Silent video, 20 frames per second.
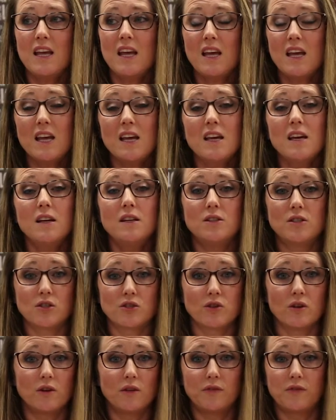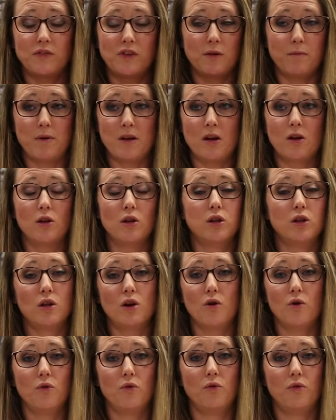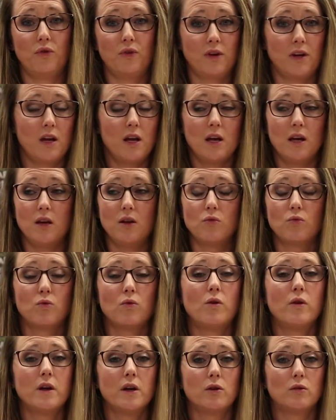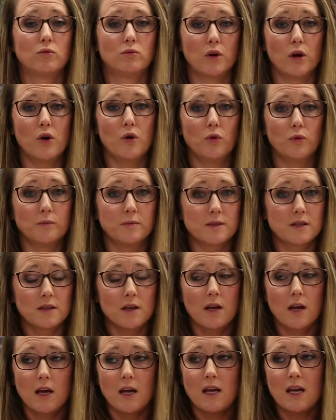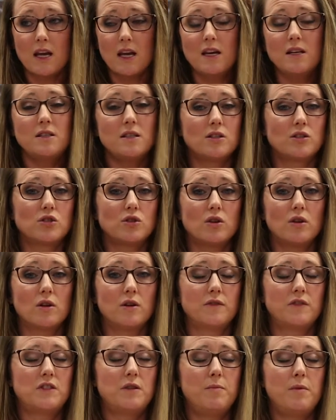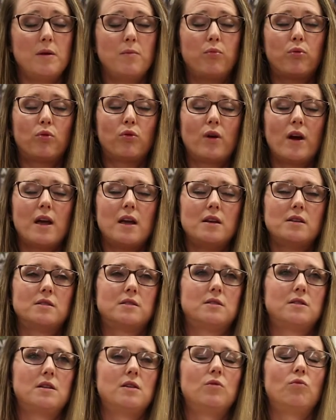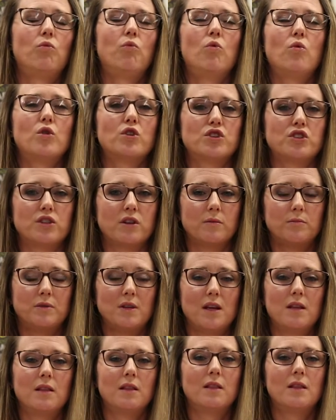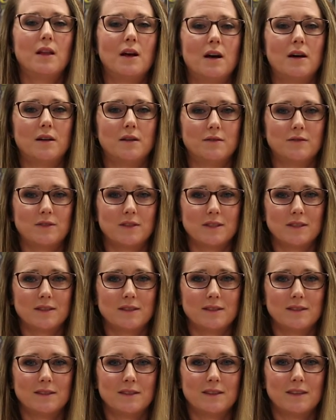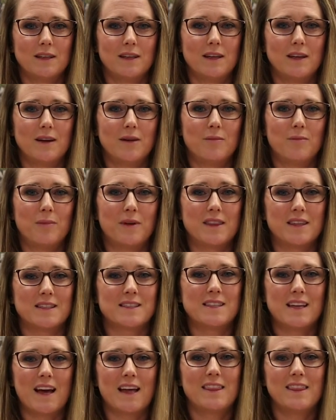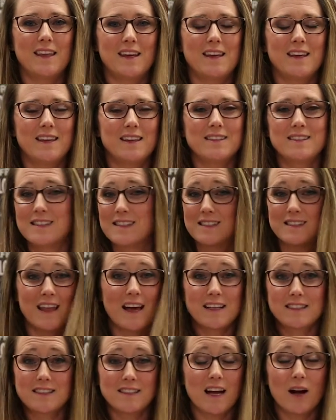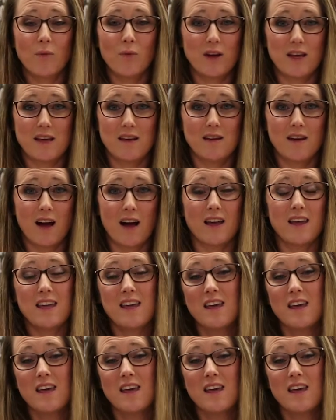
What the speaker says: He deserved to be clothed in royal robes. He deserved to be praised and worshiped and loved. But the sad thing is that's not what he got.